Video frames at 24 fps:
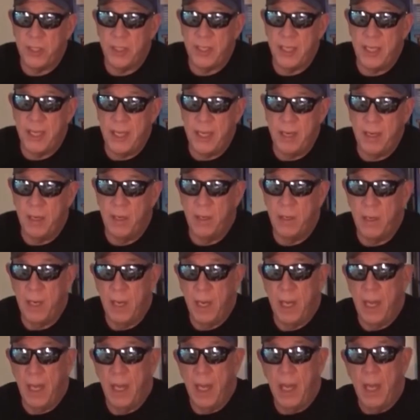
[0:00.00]
see here,
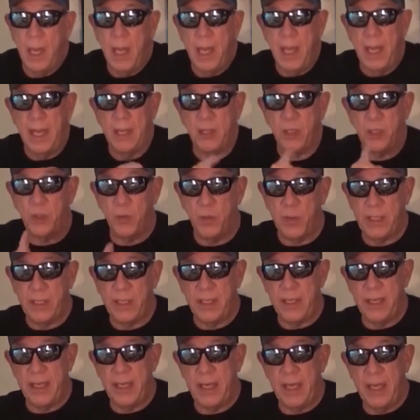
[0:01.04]
sweet Don't
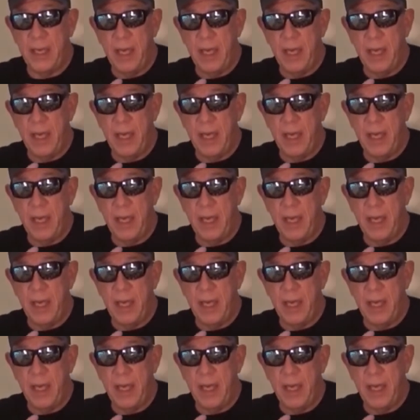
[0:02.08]
tea. They